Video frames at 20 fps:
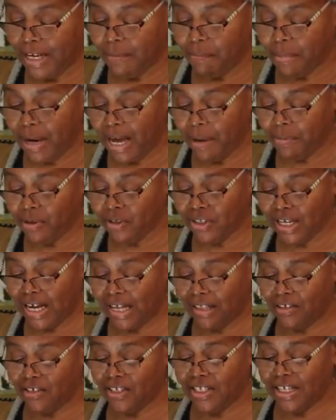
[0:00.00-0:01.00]
Bible
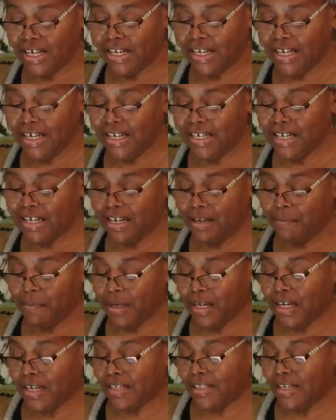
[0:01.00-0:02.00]
scholars said he did it
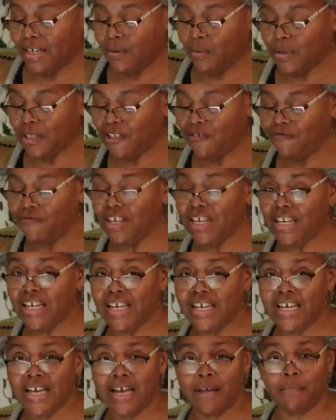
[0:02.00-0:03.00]
because it was
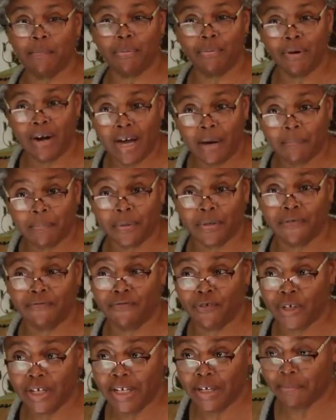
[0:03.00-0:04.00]
fitting and proper
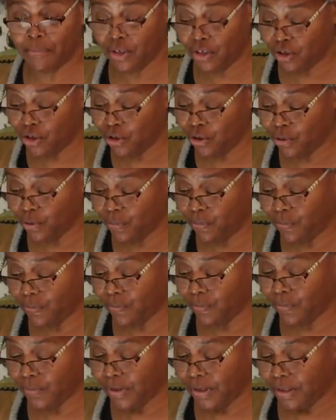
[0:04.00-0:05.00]
for him to do.
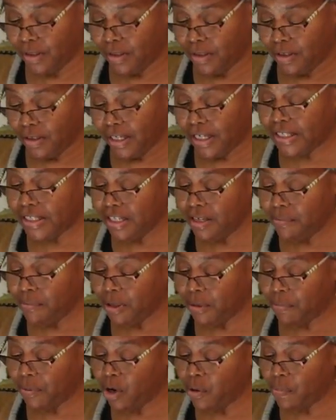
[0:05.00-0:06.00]
It seems
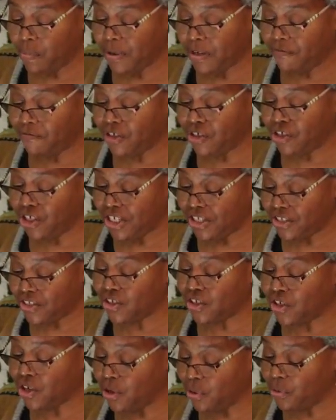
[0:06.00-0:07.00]
appropriate for Jesus
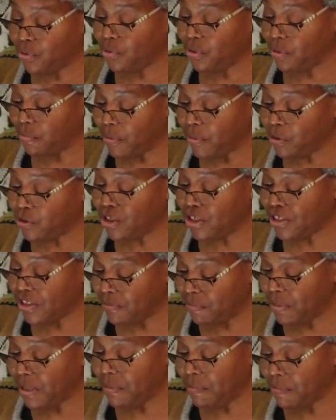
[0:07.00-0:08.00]
to go through the motions
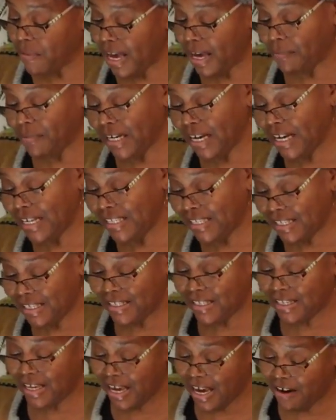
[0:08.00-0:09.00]
of being baptized,
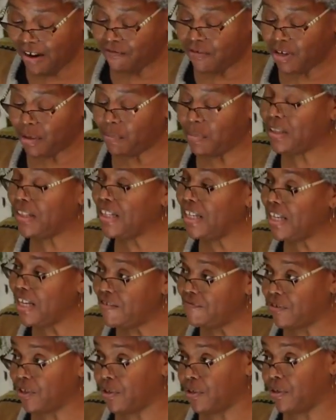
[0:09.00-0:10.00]
since every
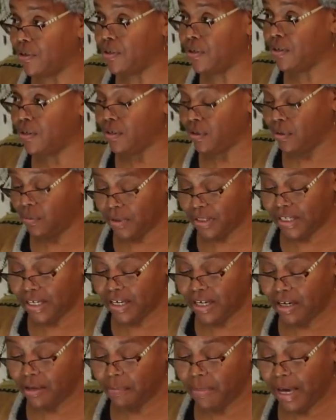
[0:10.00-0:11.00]
believer was
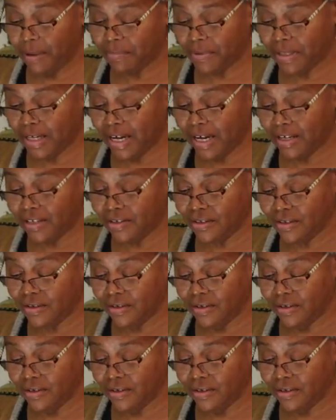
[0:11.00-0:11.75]
getting baptized.